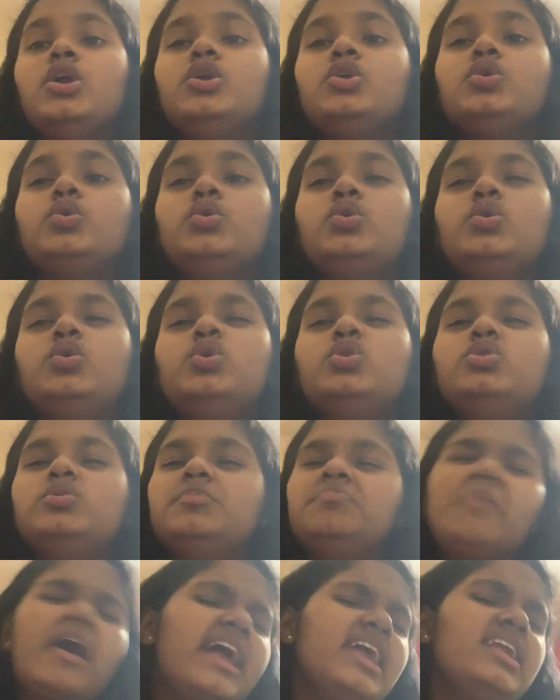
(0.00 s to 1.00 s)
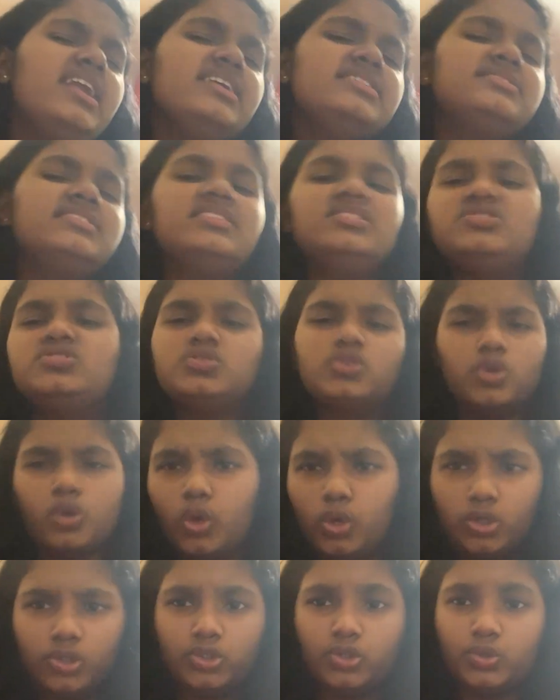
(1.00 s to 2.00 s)
to mindlessly
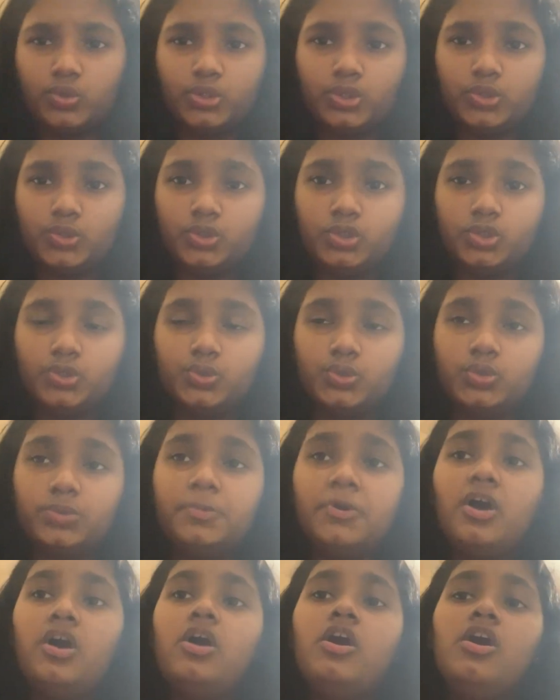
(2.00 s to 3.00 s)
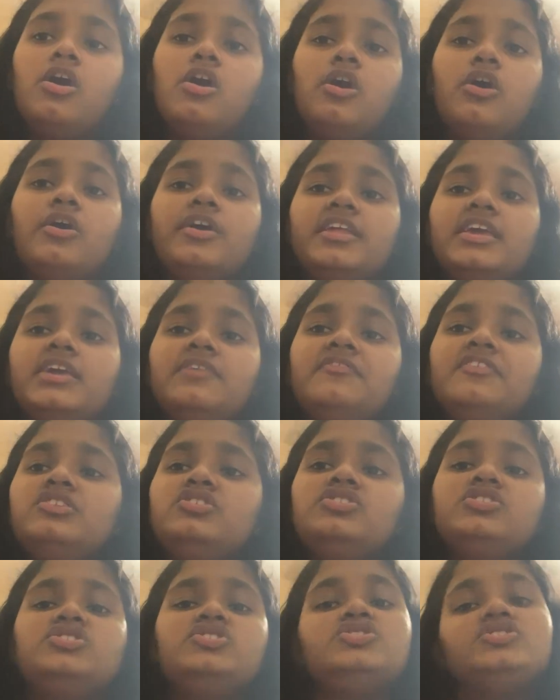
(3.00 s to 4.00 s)
scroll through YouTube, or even
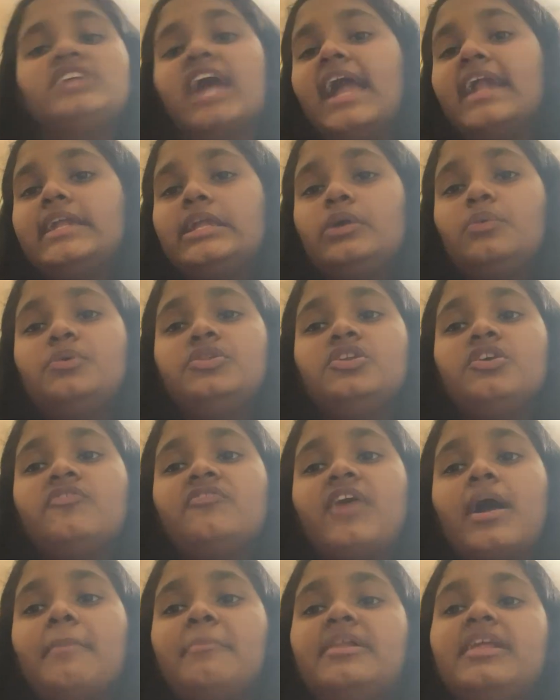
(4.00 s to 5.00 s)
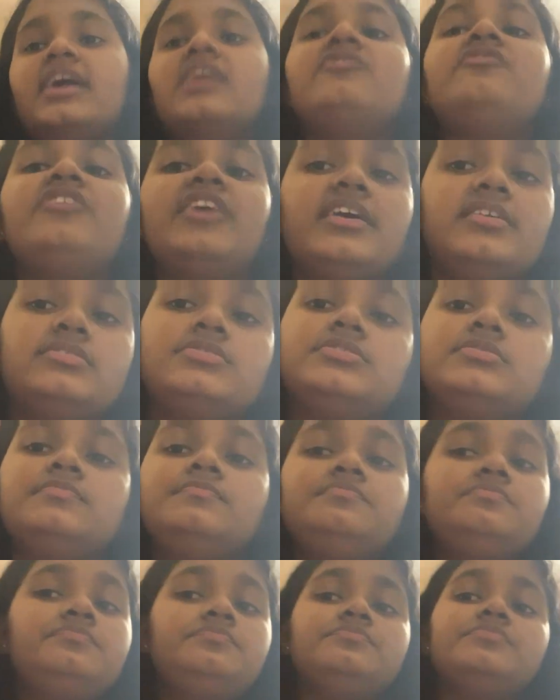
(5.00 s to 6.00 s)
just chatting with your family and friends.
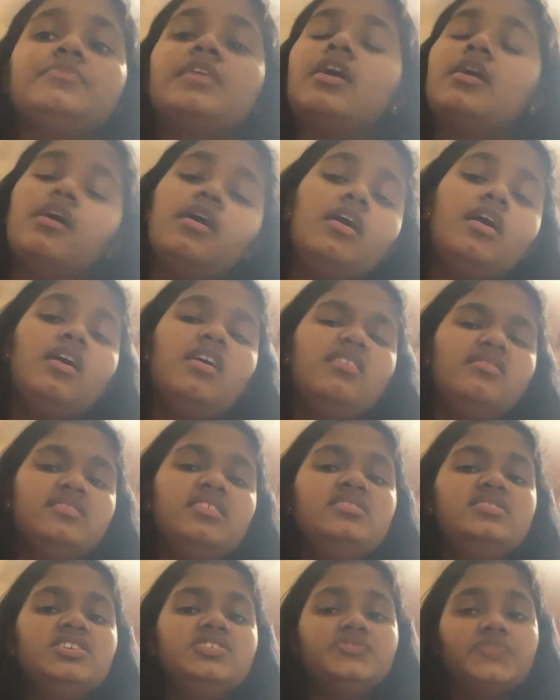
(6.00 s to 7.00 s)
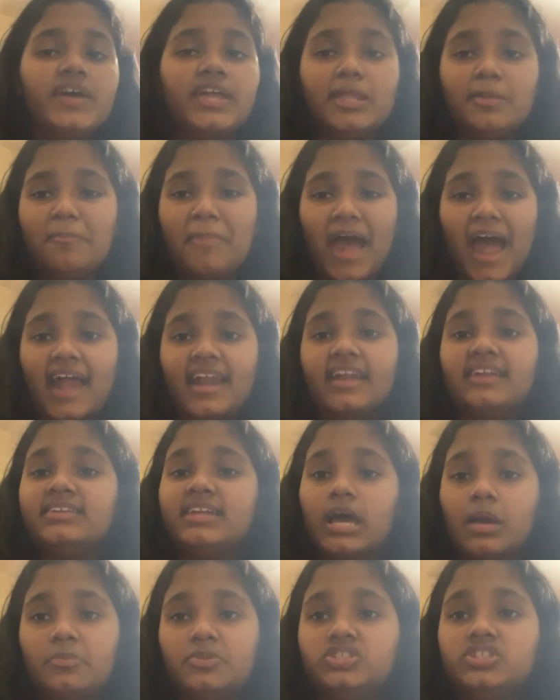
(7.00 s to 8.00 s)
This is very bad and
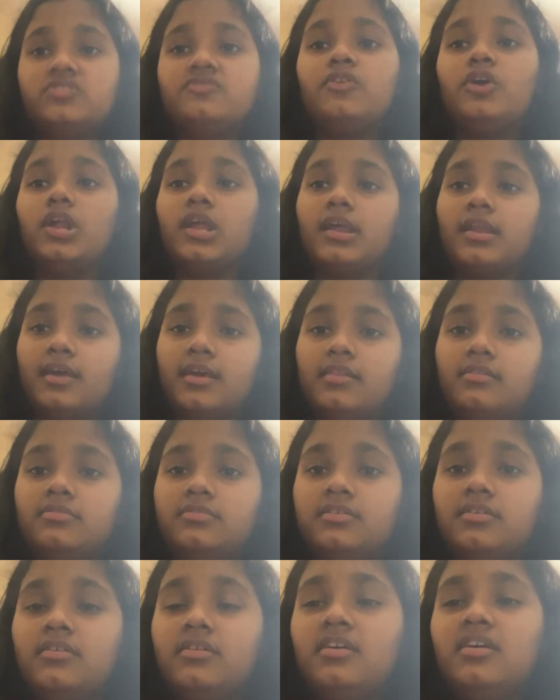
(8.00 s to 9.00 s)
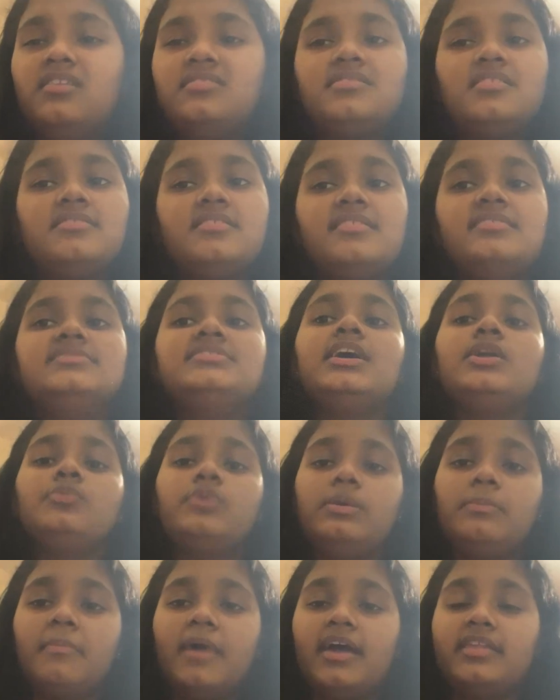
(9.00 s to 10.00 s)
damaging for our health. The
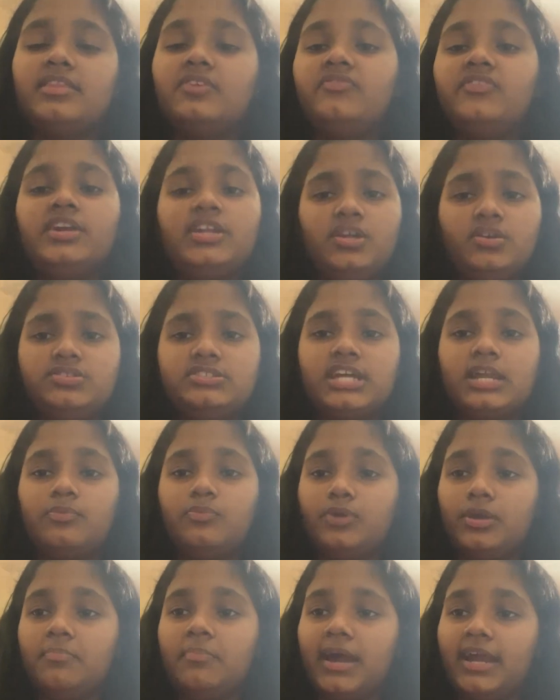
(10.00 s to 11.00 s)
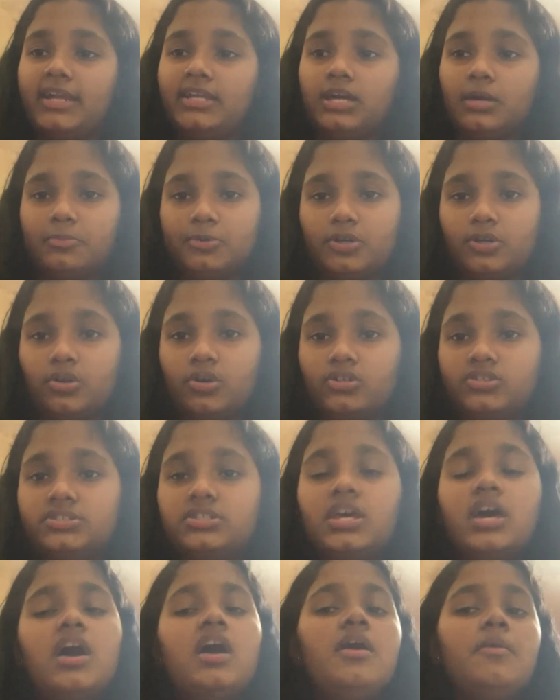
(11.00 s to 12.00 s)
videos that we might come across
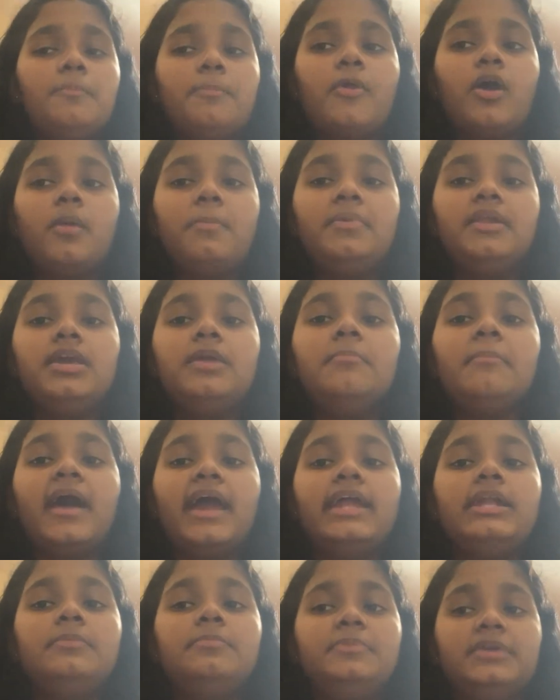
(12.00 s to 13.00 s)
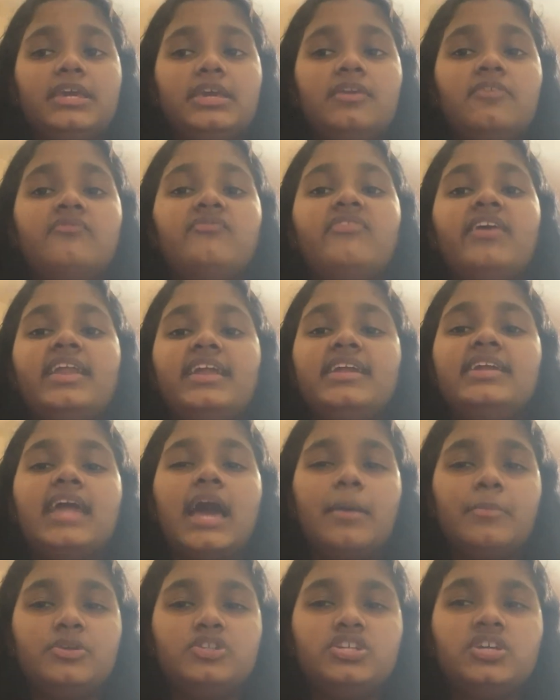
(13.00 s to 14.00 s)
probably might be very
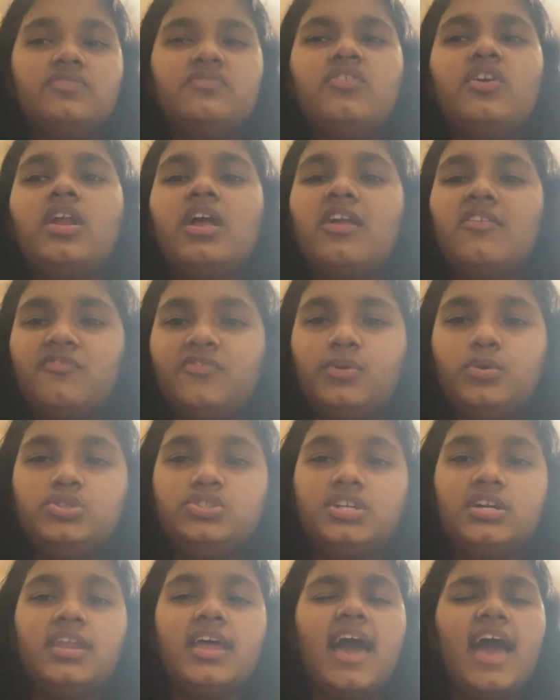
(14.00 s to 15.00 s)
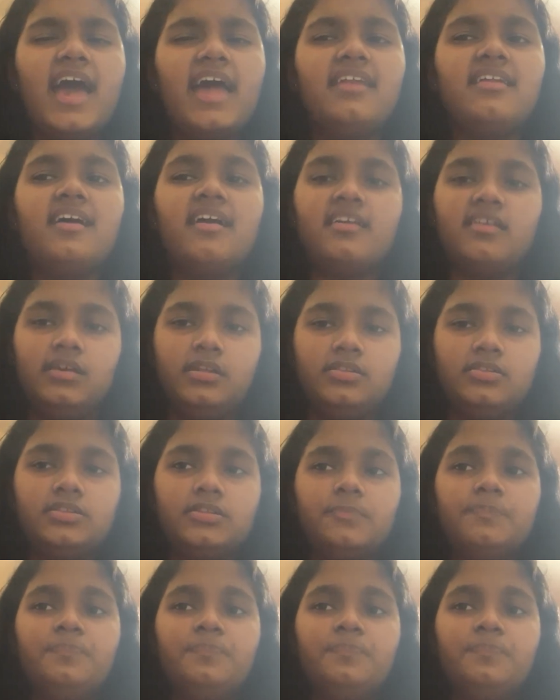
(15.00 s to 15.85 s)
damaging for our future and our health.